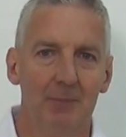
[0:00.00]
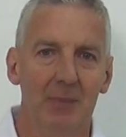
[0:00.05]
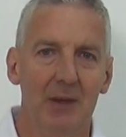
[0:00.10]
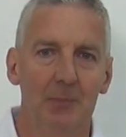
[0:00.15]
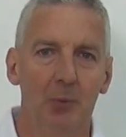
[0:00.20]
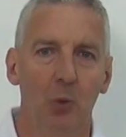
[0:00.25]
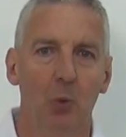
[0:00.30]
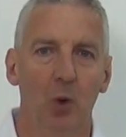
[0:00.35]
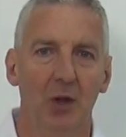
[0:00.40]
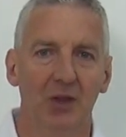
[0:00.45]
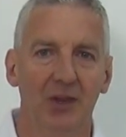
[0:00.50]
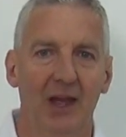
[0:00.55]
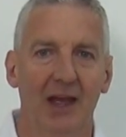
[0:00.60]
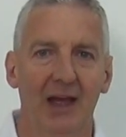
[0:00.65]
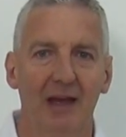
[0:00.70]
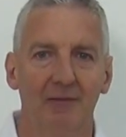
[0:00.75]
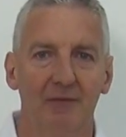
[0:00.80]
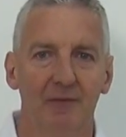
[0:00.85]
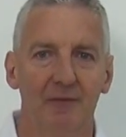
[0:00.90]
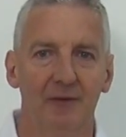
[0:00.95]
people want to
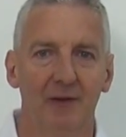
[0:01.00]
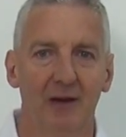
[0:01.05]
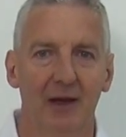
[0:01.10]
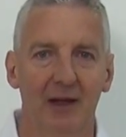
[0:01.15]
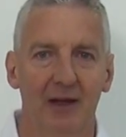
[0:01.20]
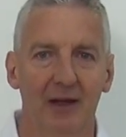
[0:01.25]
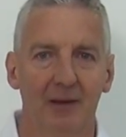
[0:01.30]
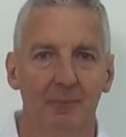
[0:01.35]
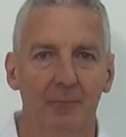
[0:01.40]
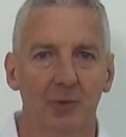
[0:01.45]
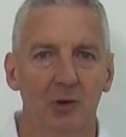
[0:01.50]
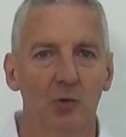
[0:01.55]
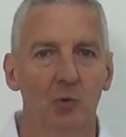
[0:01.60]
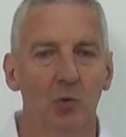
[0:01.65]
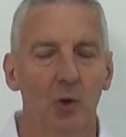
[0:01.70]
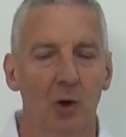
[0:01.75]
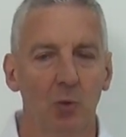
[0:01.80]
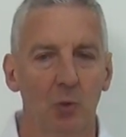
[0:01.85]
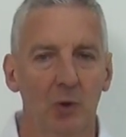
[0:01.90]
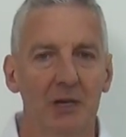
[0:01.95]
have
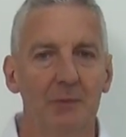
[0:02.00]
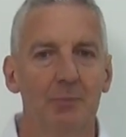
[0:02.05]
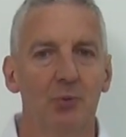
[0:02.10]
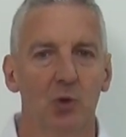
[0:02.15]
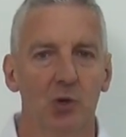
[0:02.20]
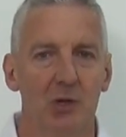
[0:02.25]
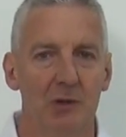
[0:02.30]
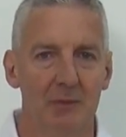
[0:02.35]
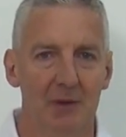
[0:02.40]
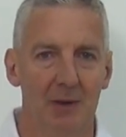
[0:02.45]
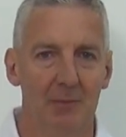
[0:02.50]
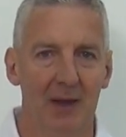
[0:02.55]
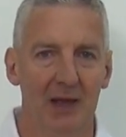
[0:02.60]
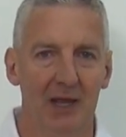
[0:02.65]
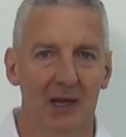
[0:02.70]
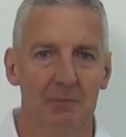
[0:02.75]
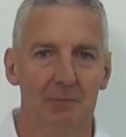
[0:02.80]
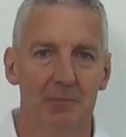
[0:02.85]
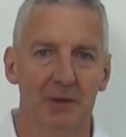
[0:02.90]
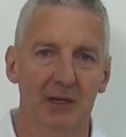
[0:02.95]
a really premium
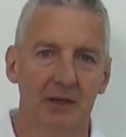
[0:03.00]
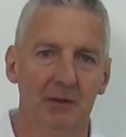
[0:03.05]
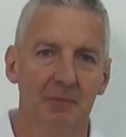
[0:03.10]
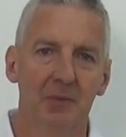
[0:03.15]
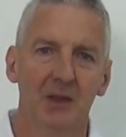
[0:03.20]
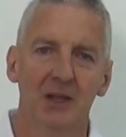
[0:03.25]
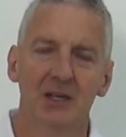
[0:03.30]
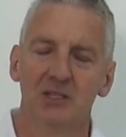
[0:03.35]
LNB.